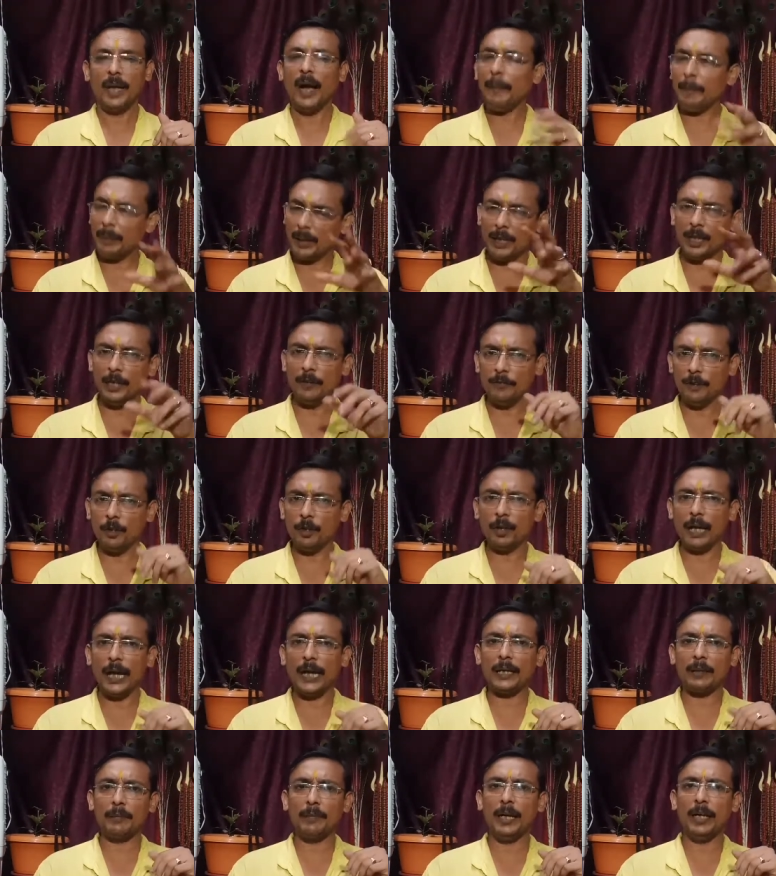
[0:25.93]
I believe you
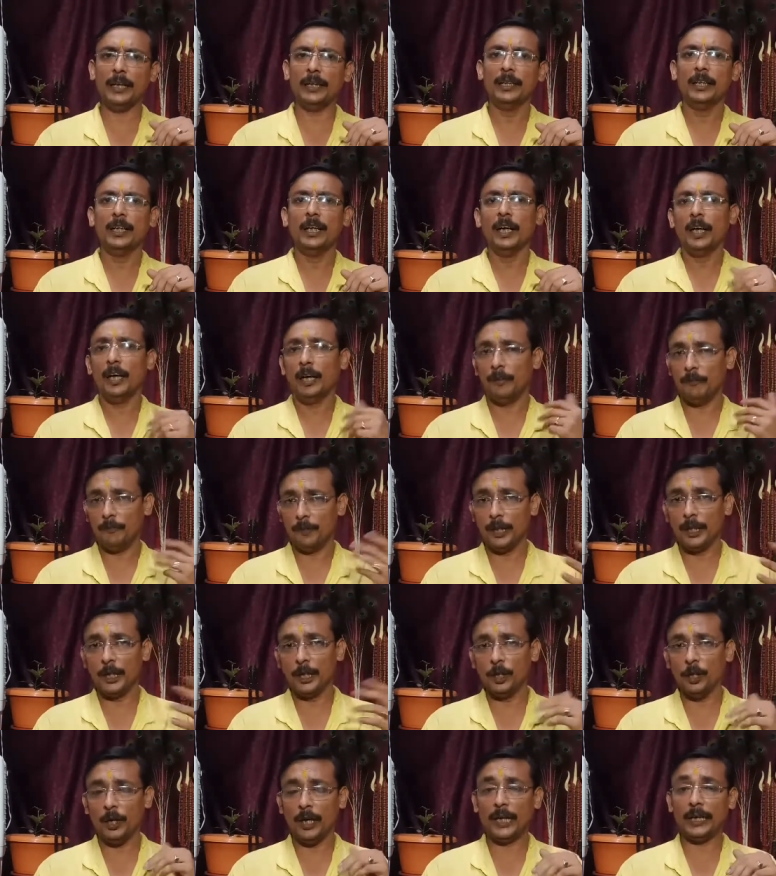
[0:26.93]
like my
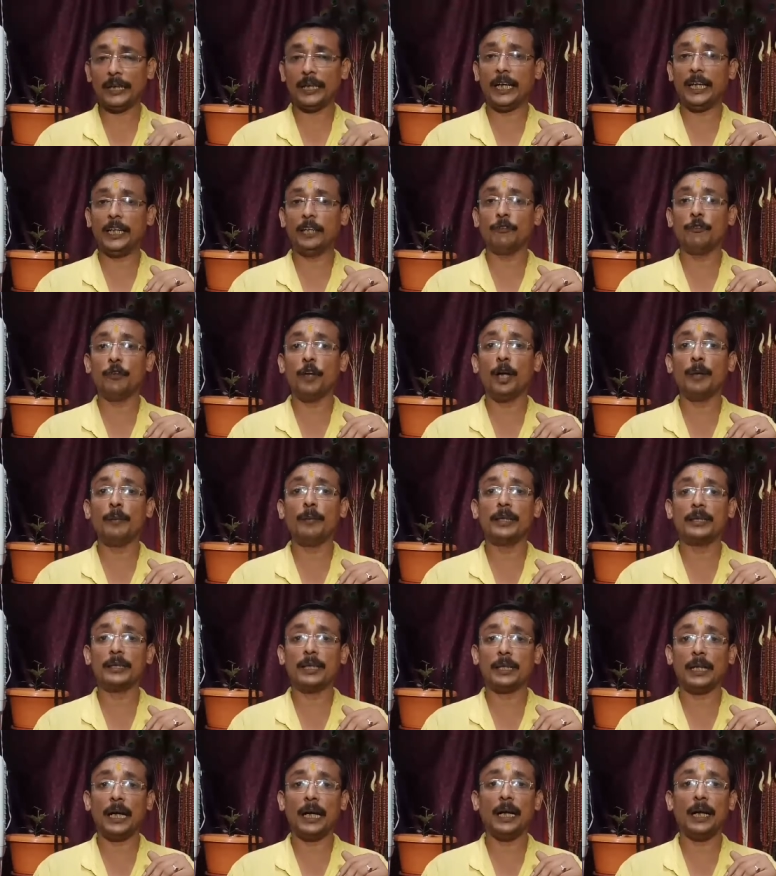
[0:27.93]
video and the
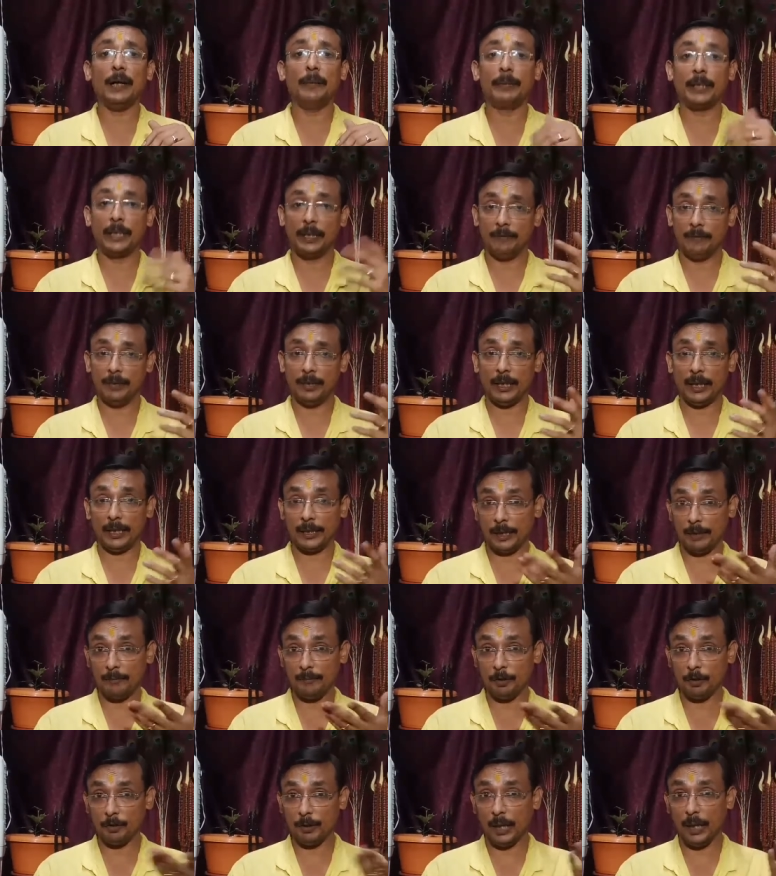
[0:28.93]
information I have given. I
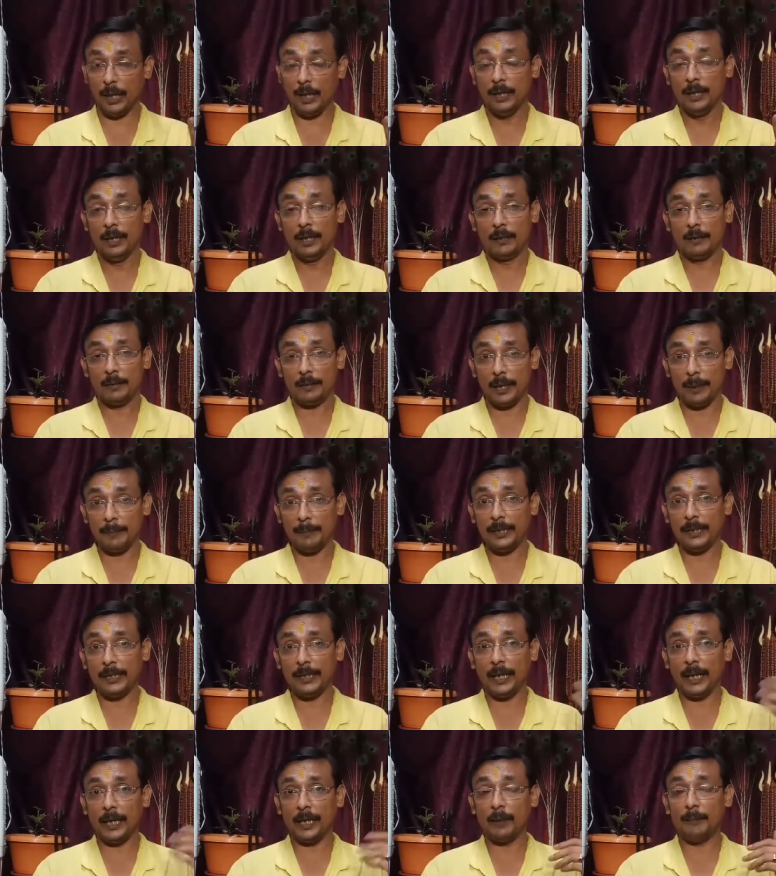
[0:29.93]
give you the
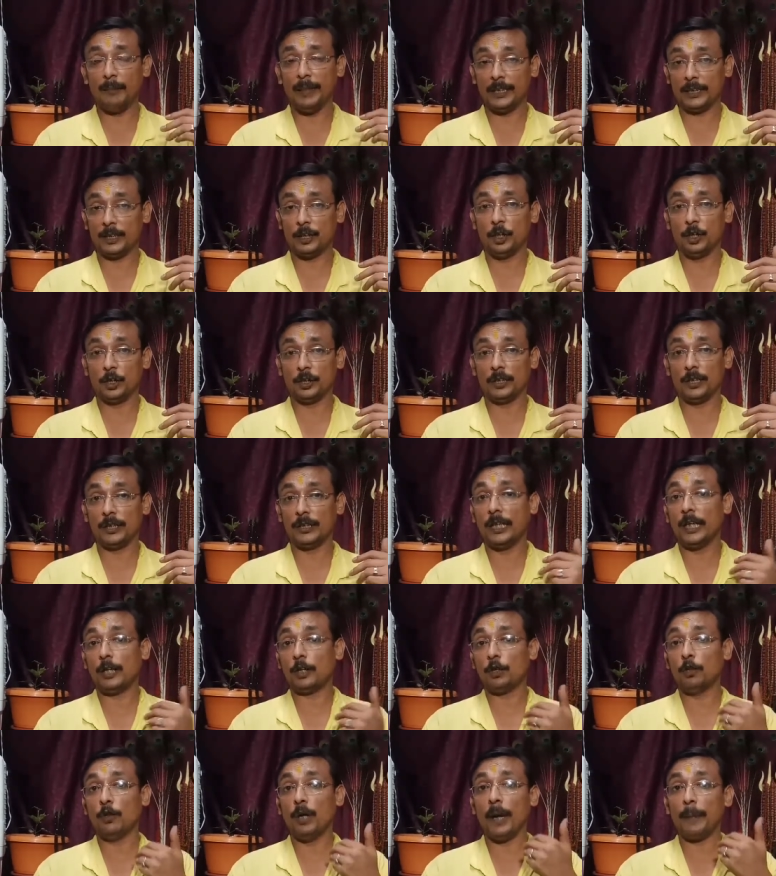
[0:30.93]
remedial measures so
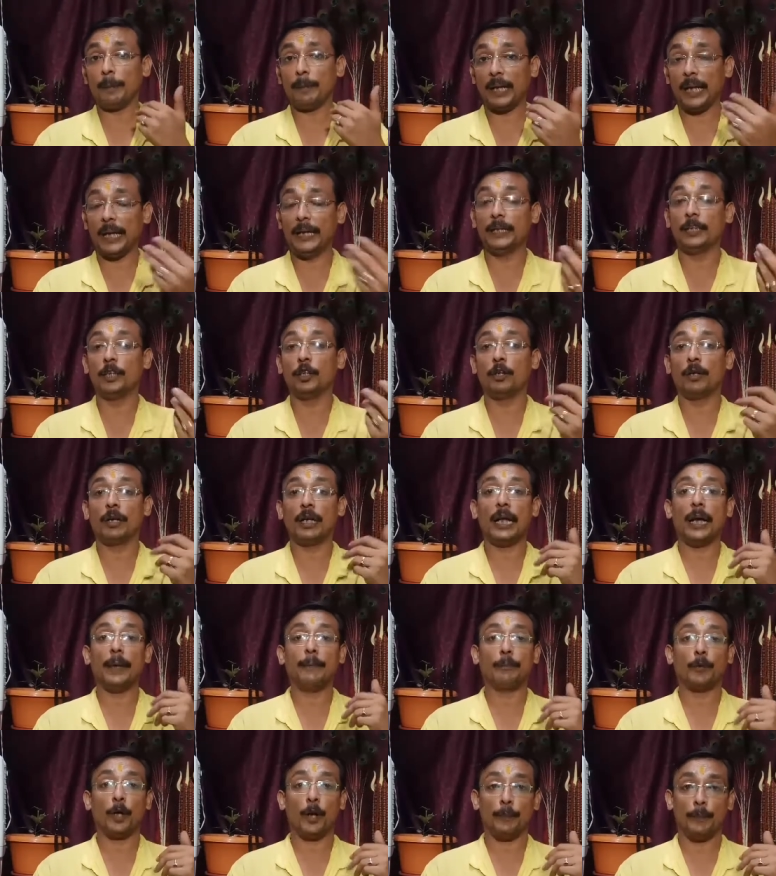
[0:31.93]
that you apply in your
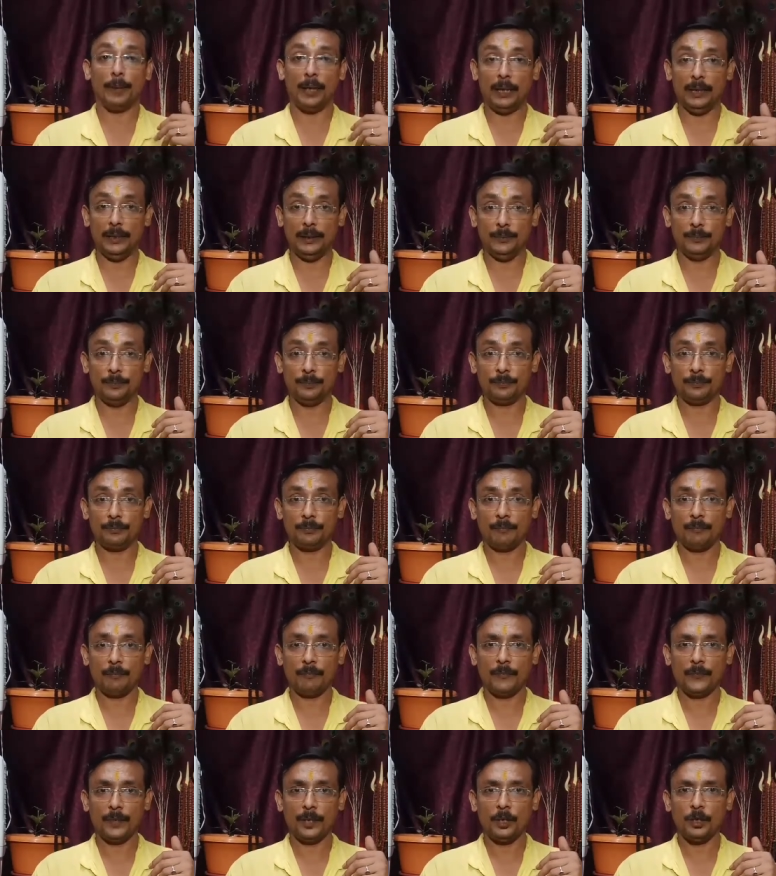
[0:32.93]
life properly.
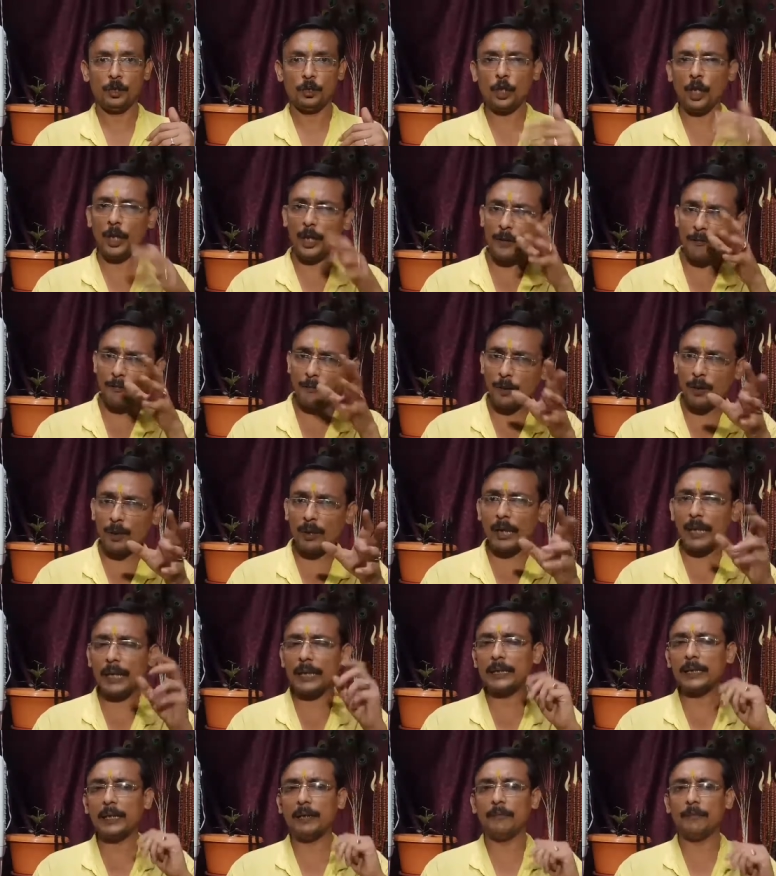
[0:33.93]
So if you
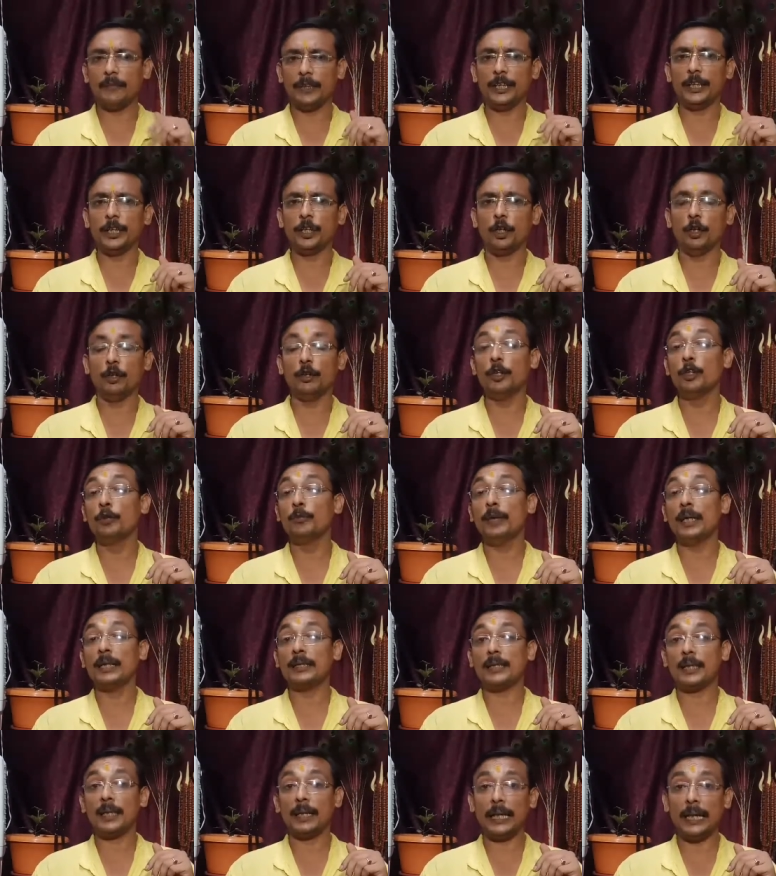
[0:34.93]
like the video, you
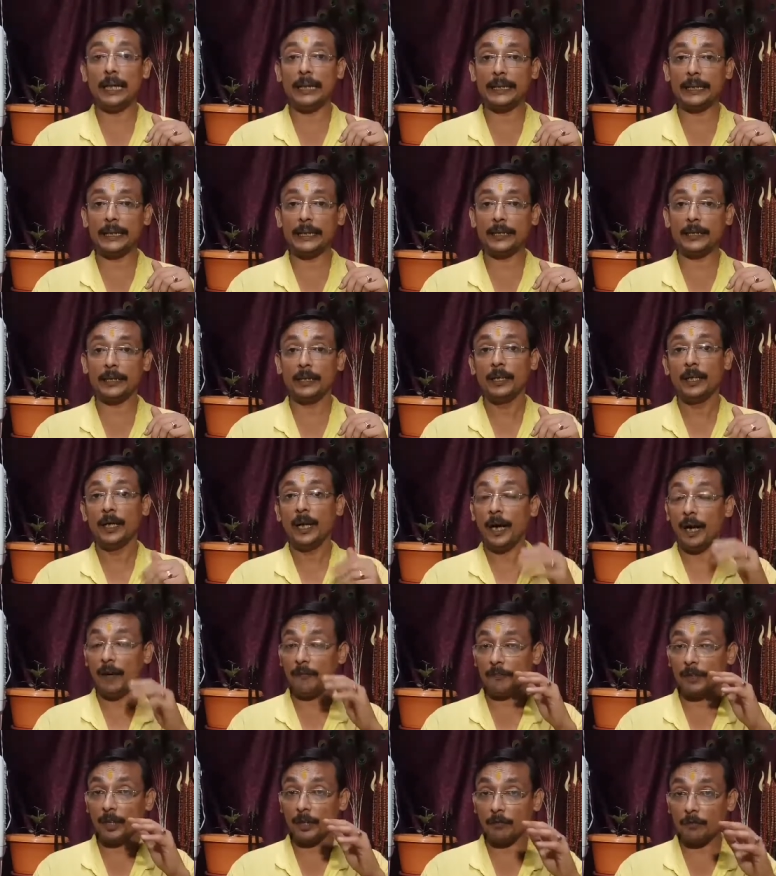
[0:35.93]
must like it
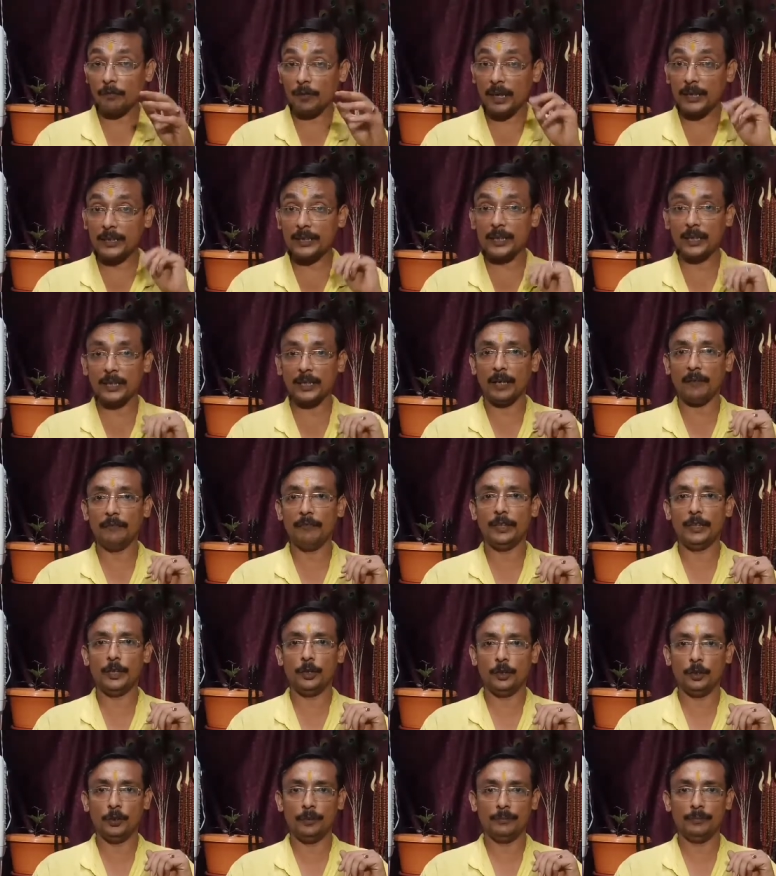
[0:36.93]
after watching the
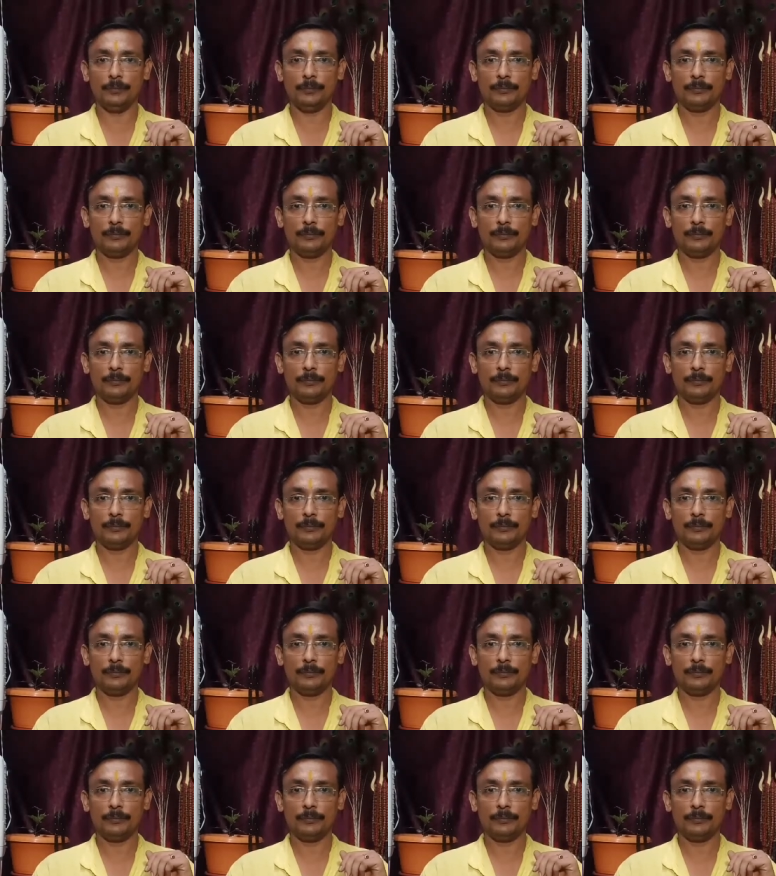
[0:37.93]
video.